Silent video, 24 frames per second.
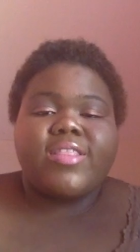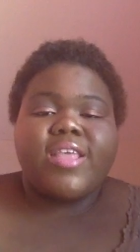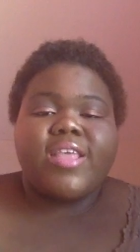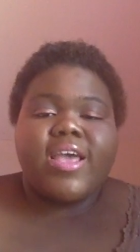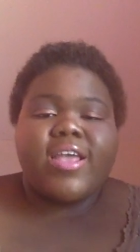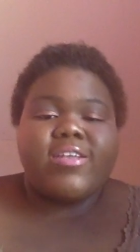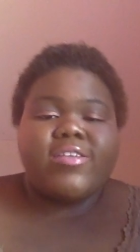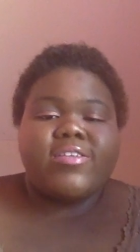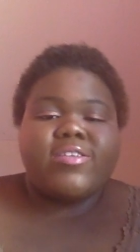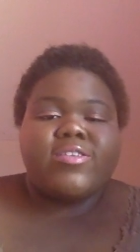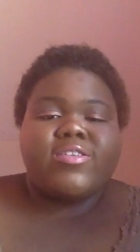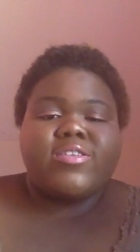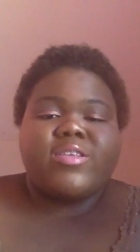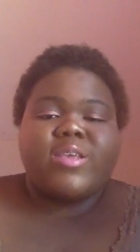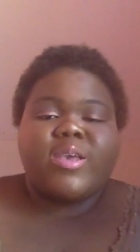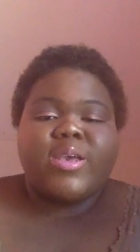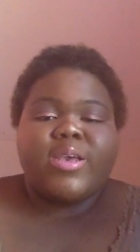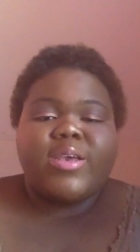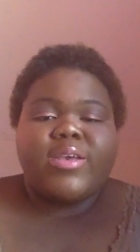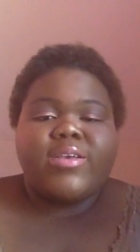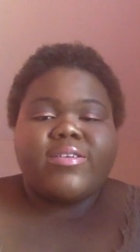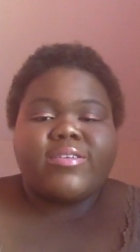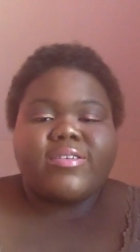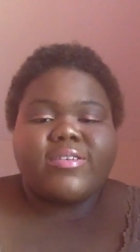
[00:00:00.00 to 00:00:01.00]
That is
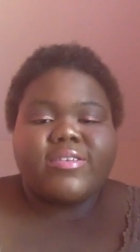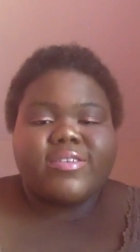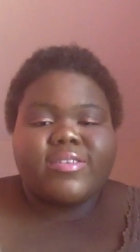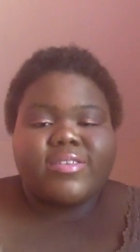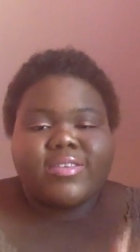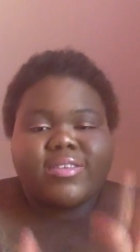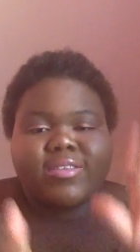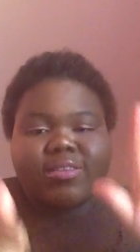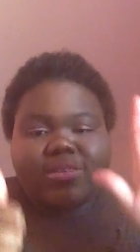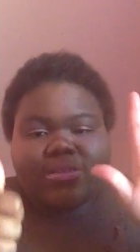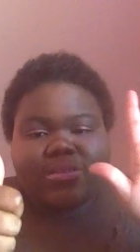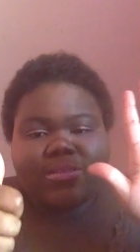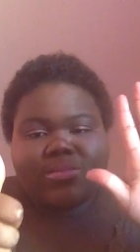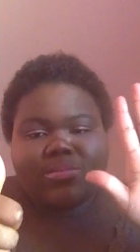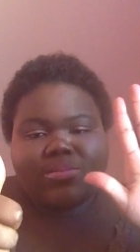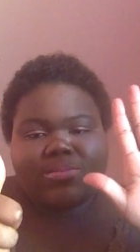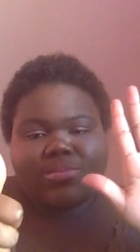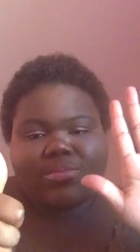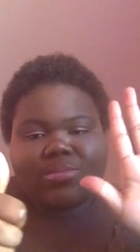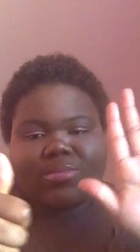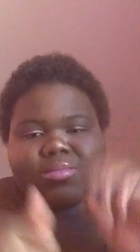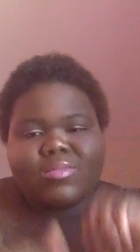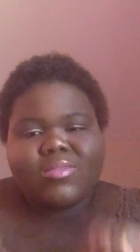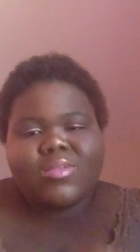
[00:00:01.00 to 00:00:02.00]
six
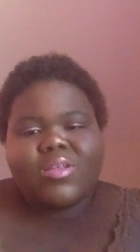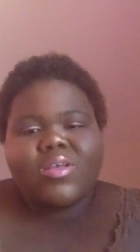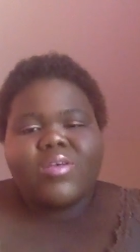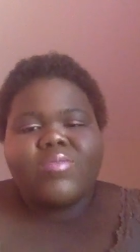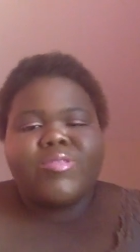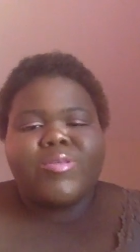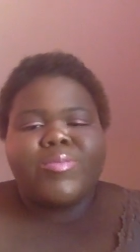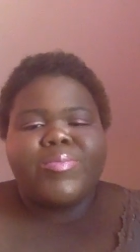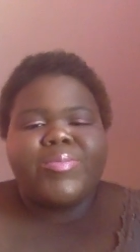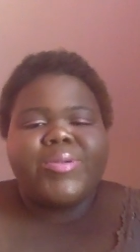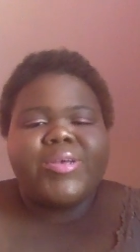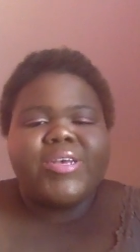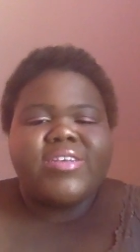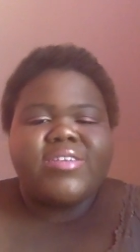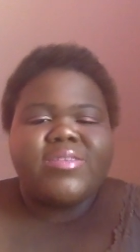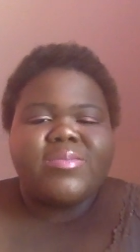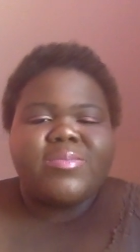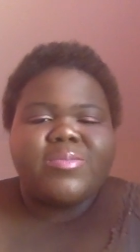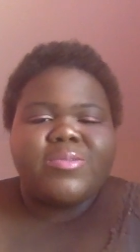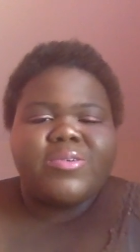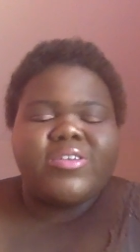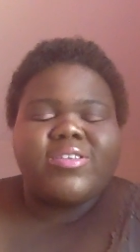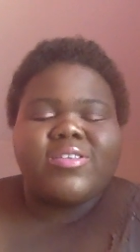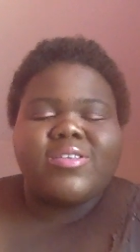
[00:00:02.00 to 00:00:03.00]
of the
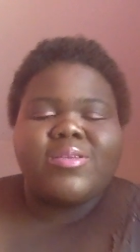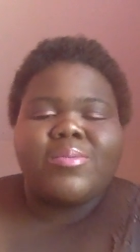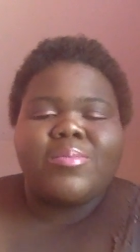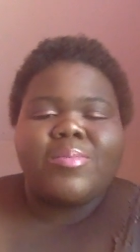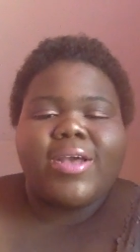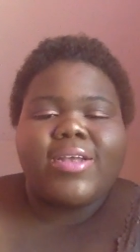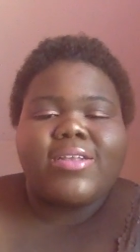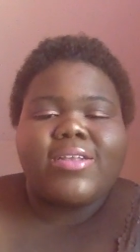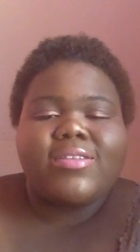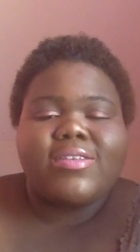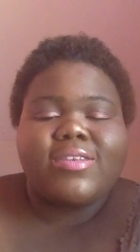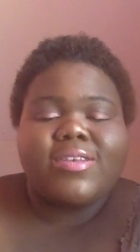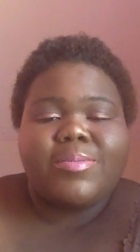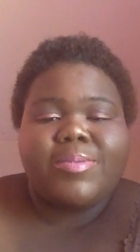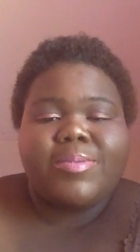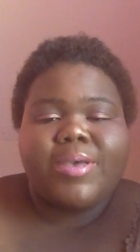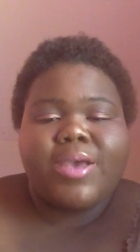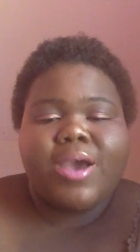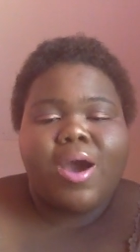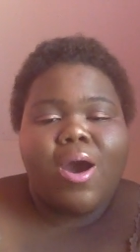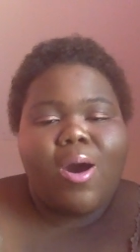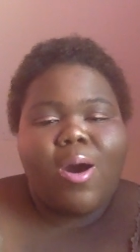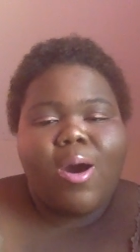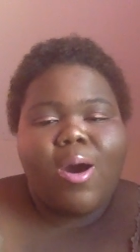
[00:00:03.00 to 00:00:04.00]
biggest books in my T
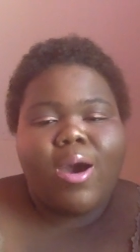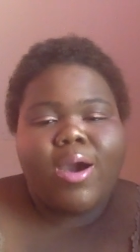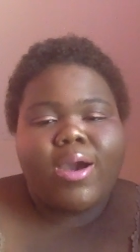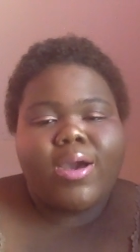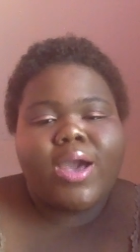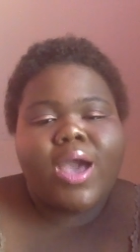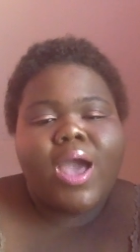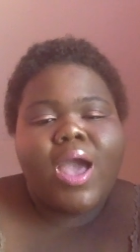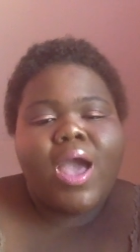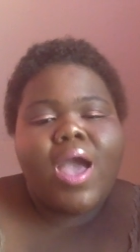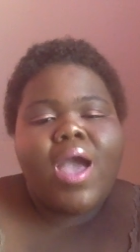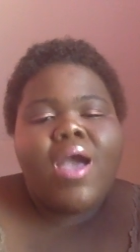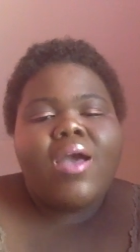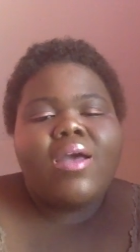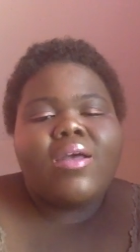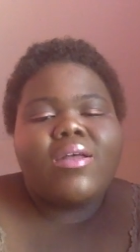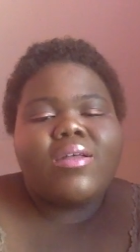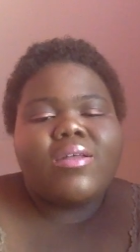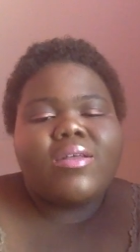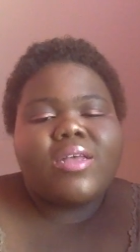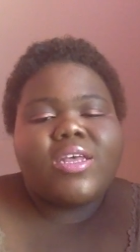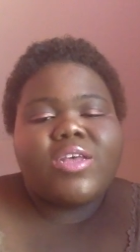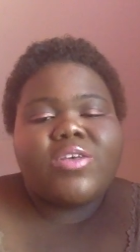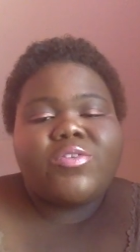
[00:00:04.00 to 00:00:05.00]
B R.
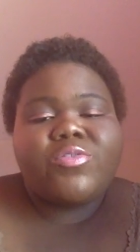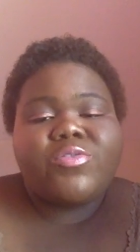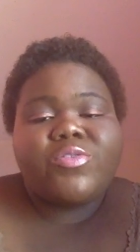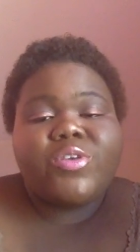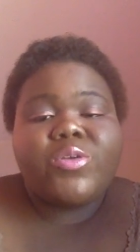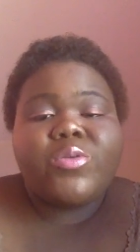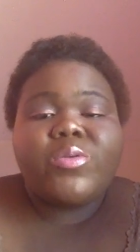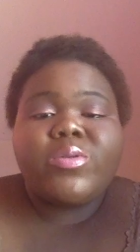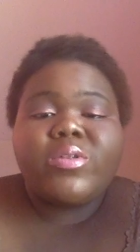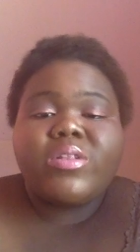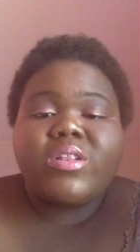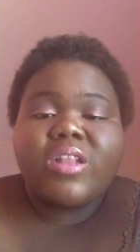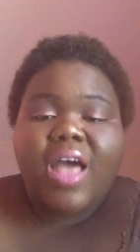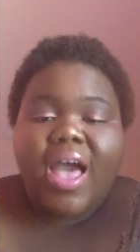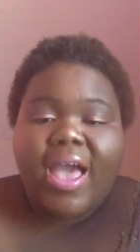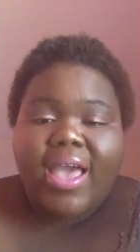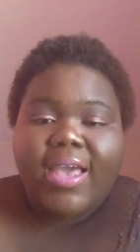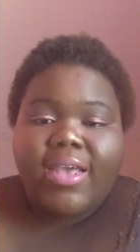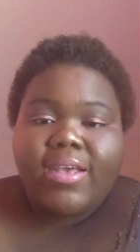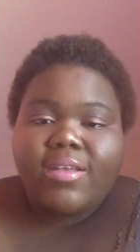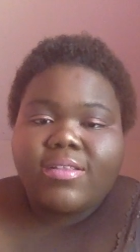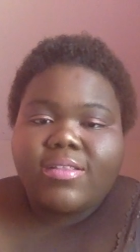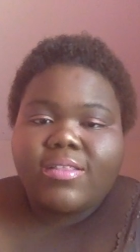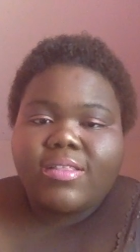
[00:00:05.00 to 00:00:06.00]
If you
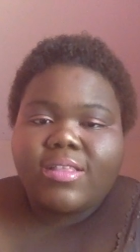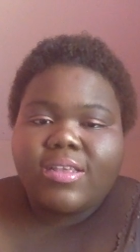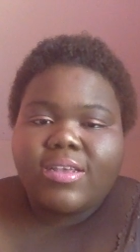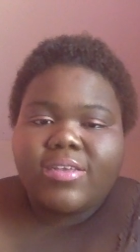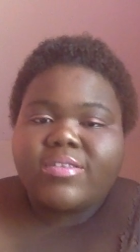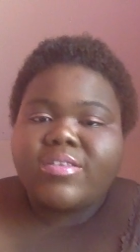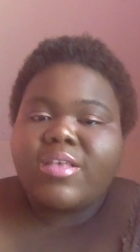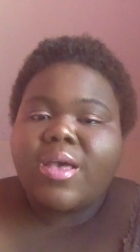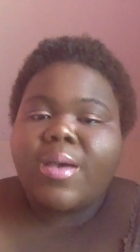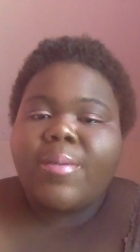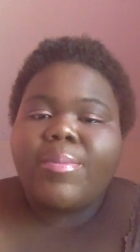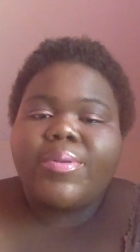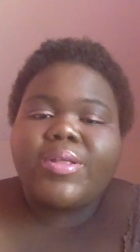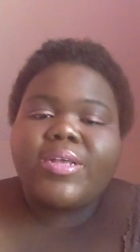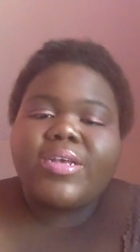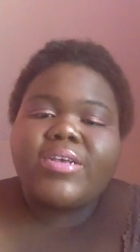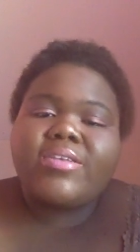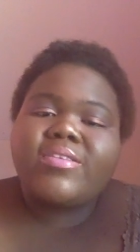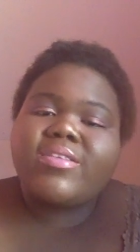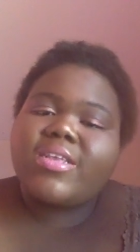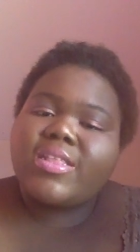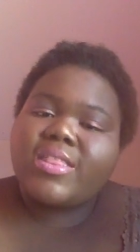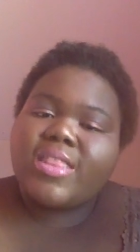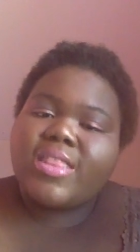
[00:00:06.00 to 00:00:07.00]
like this,
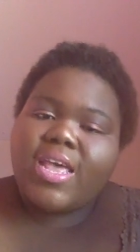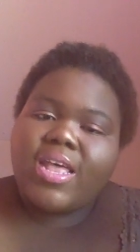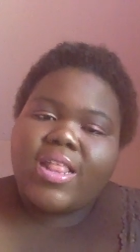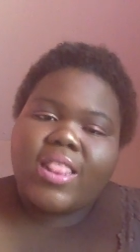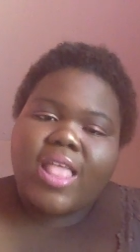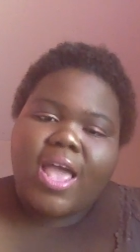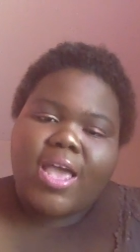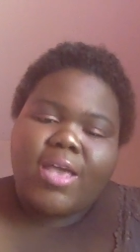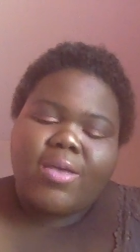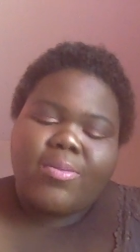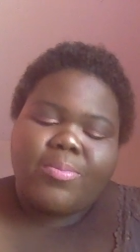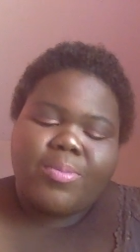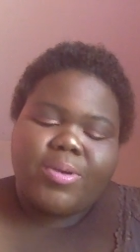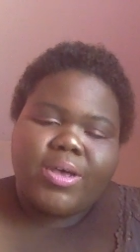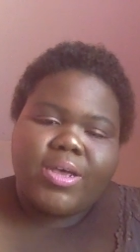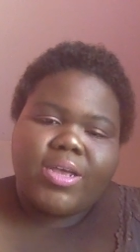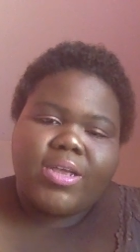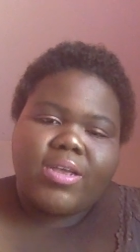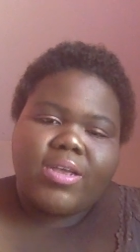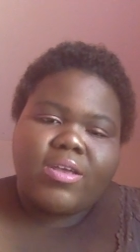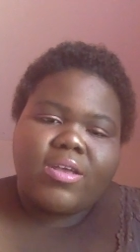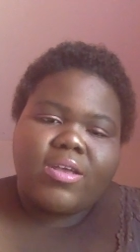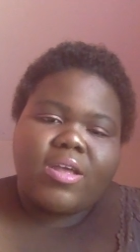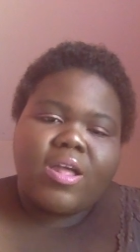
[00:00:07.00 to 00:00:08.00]
please hit that like
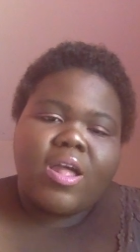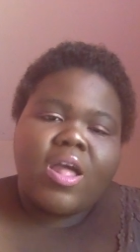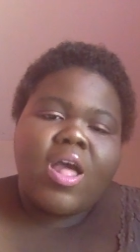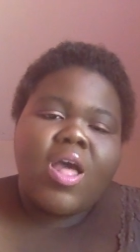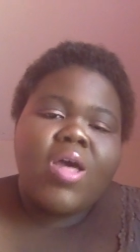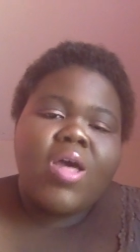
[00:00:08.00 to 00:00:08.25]
button.